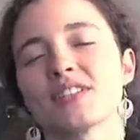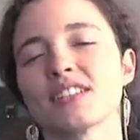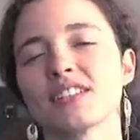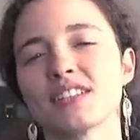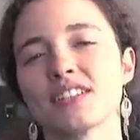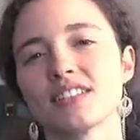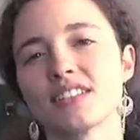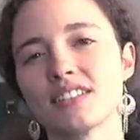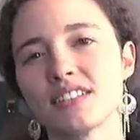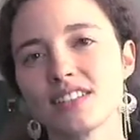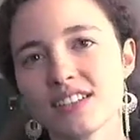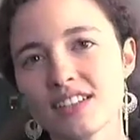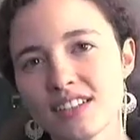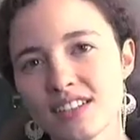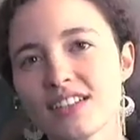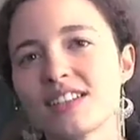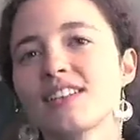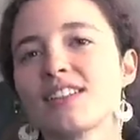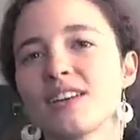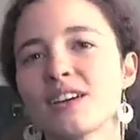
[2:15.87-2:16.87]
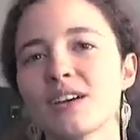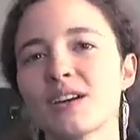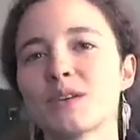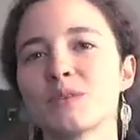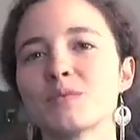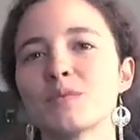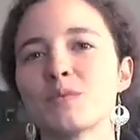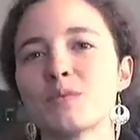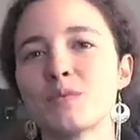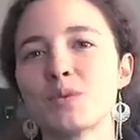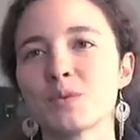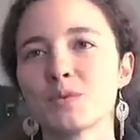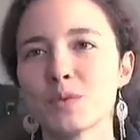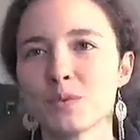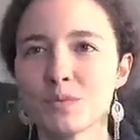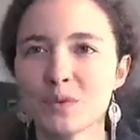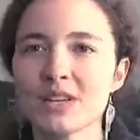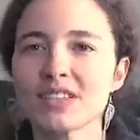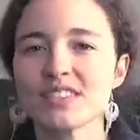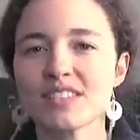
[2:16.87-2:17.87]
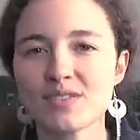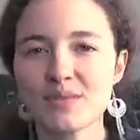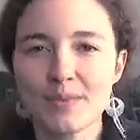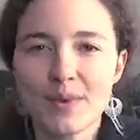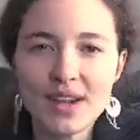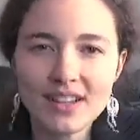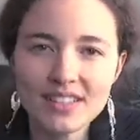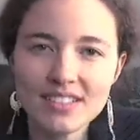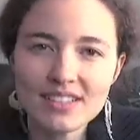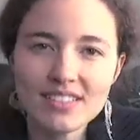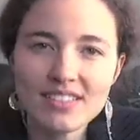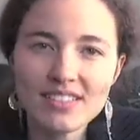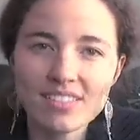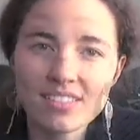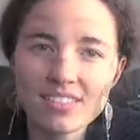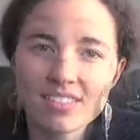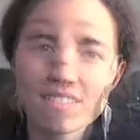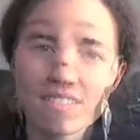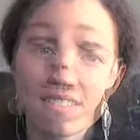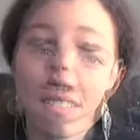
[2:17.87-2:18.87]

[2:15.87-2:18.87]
and more repressive policies.